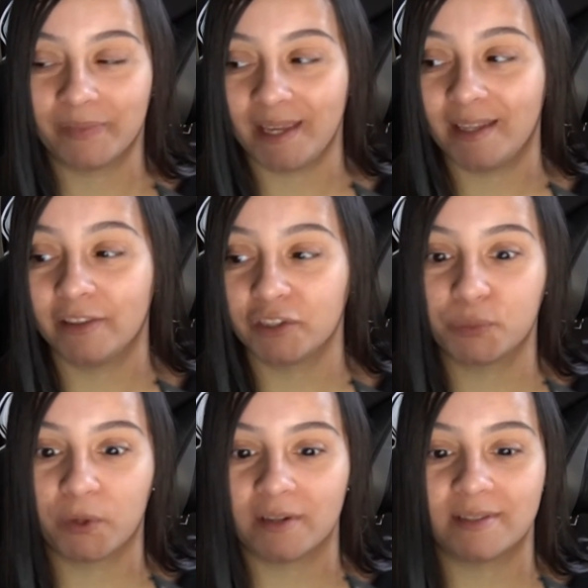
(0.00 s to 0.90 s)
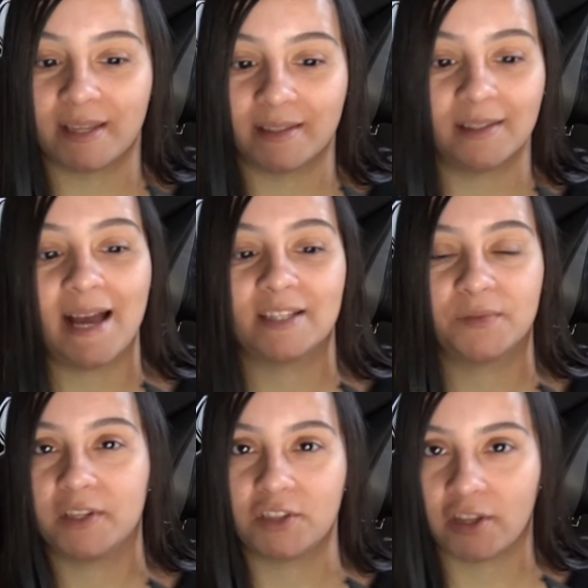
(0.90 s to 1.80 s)
It looked worse than The Last of
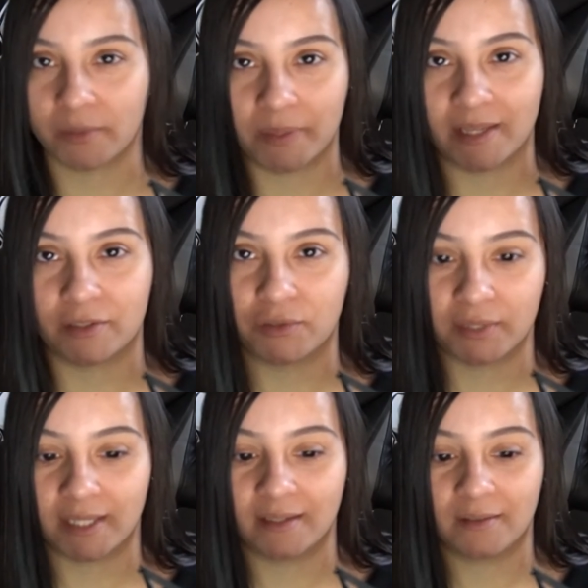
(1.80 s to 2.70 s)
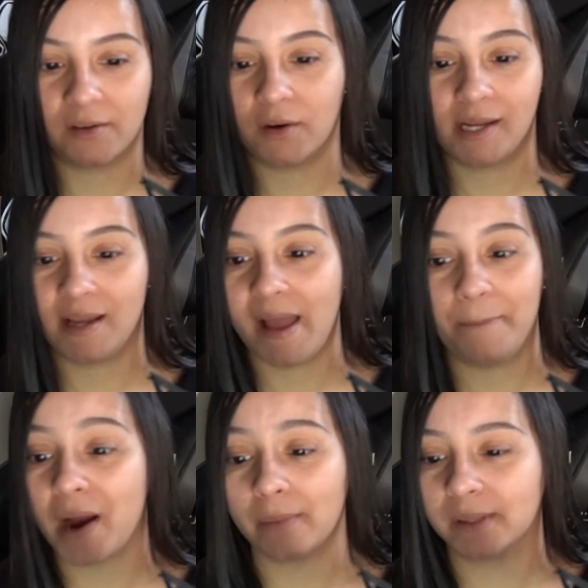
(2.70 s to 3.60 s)
Us on the PS3, uh, and
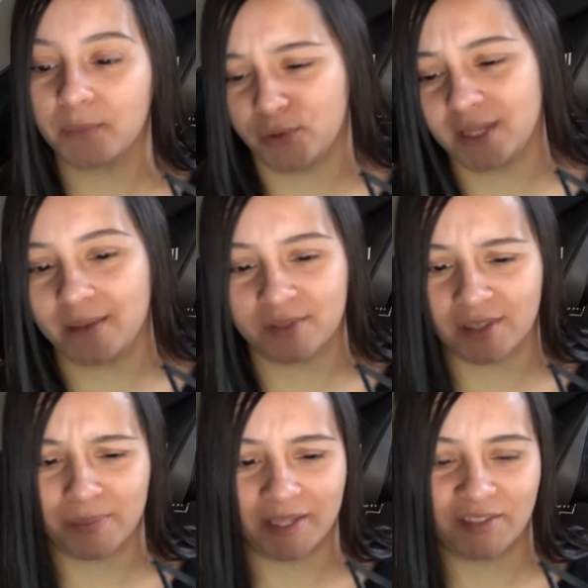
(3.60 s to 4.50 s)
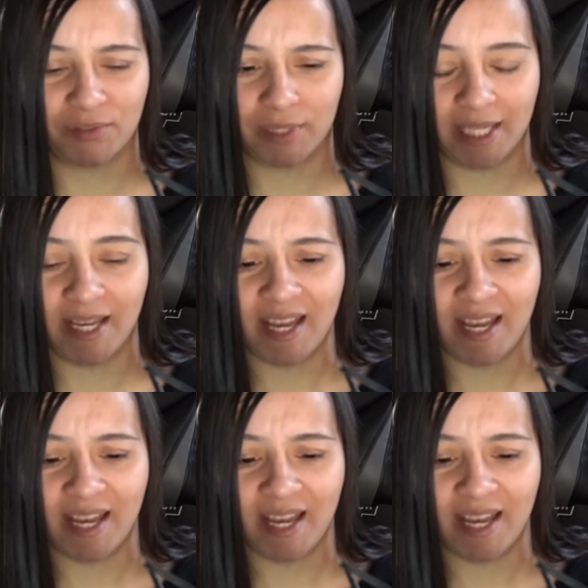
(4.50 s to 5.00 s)
probably most games on the PS3.